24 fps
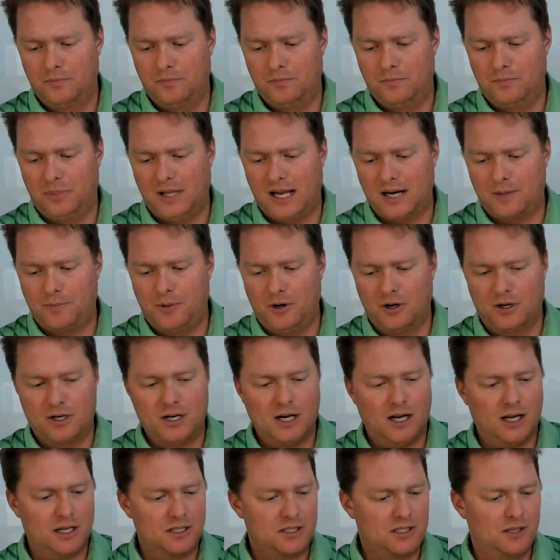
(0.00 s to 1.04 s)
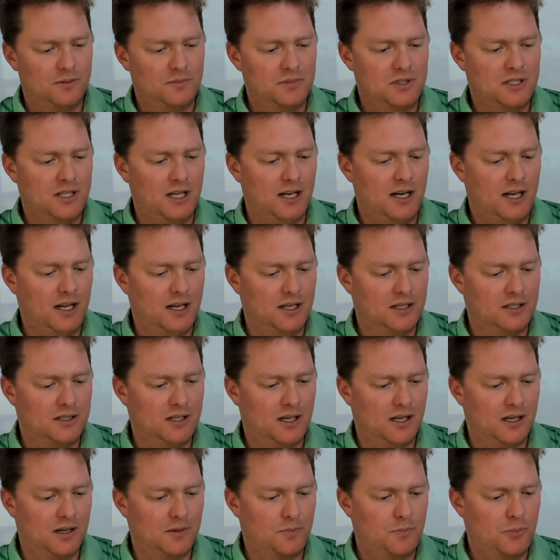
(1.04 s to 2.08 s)
BlackBeard Customs did his
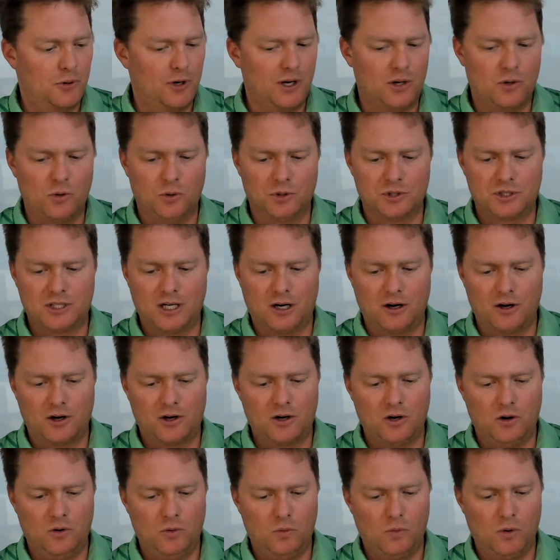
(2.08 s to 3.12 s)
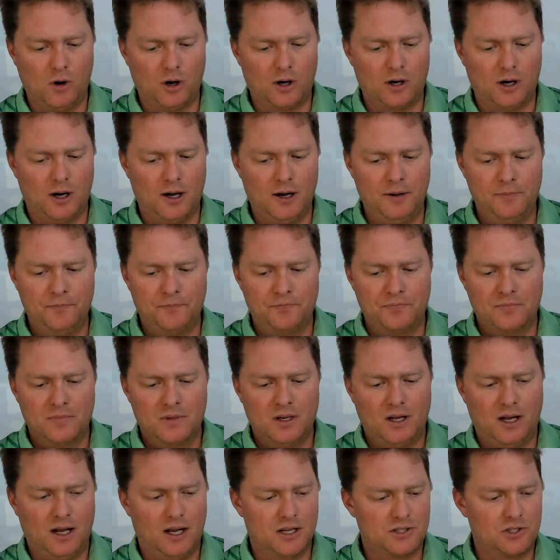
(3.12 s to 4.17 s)
pretty cool Cerakote work on.
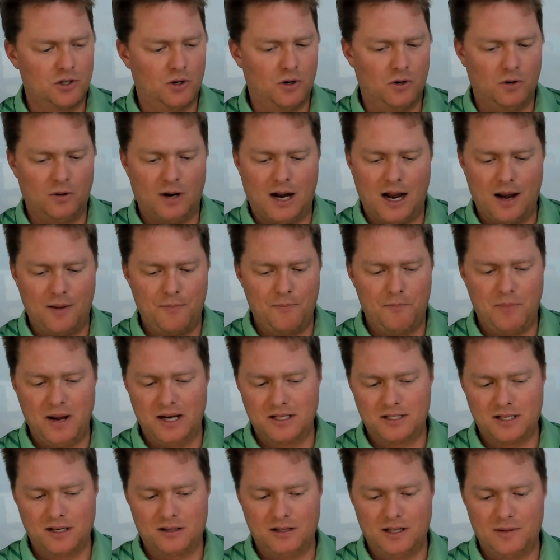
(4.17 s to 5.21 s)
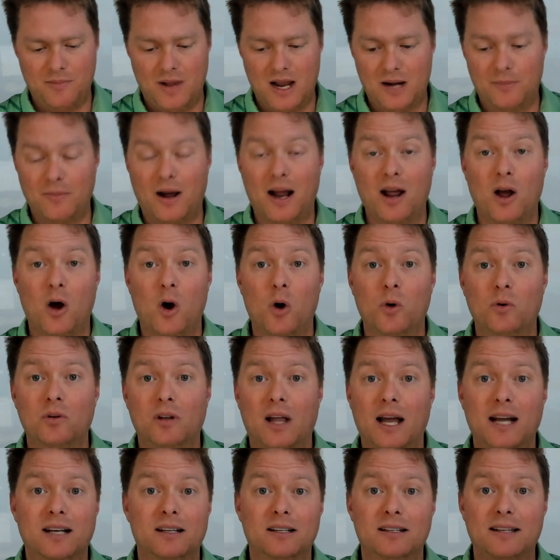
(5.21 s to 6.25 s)
So I basically made my own
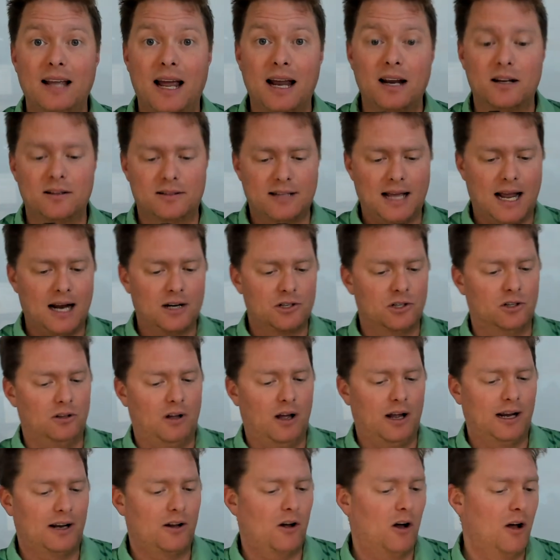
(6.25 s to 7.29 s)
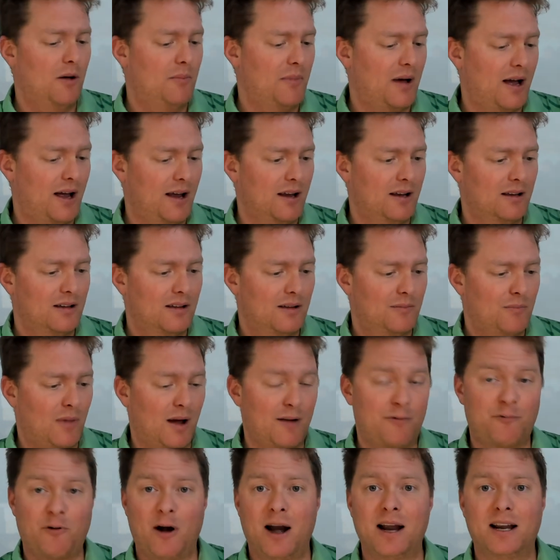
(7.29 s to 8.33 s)
Langdon Tactical. I call it my
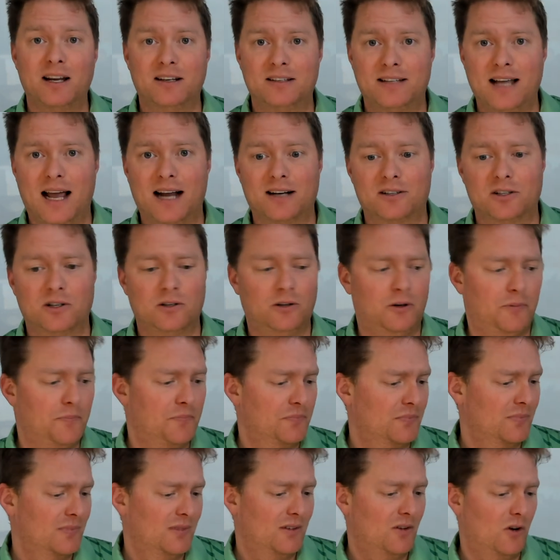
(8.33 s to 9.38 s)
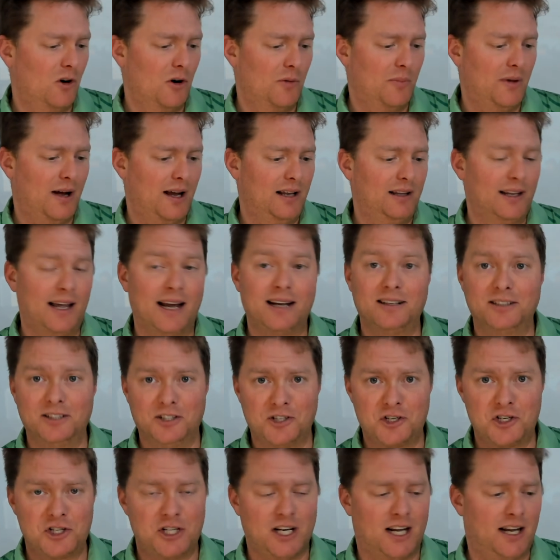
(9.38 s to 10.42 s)
FrankenTactical or my
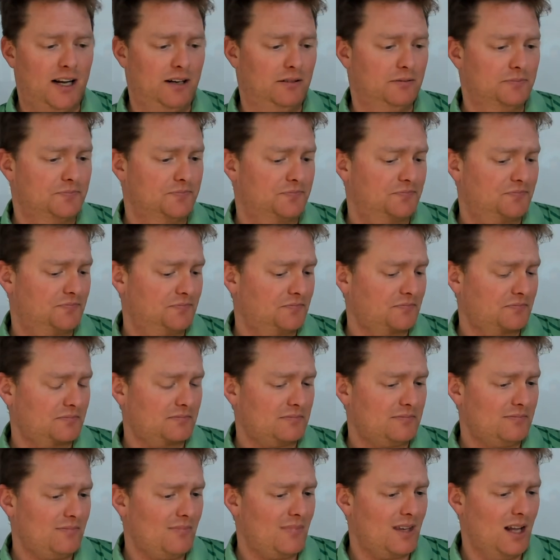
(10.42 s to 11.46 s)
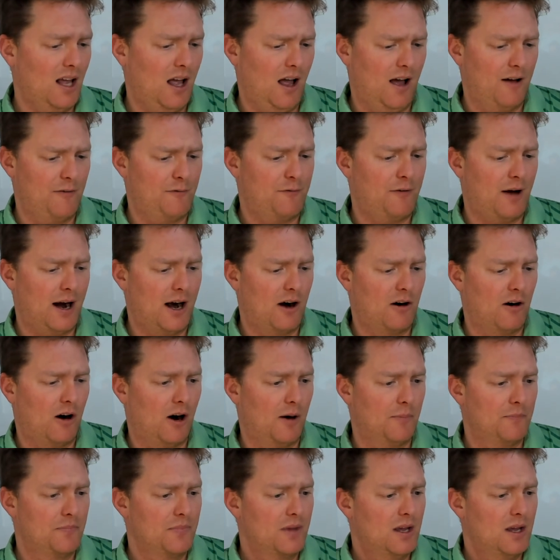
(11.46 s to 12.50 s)
Langdonstein firearm.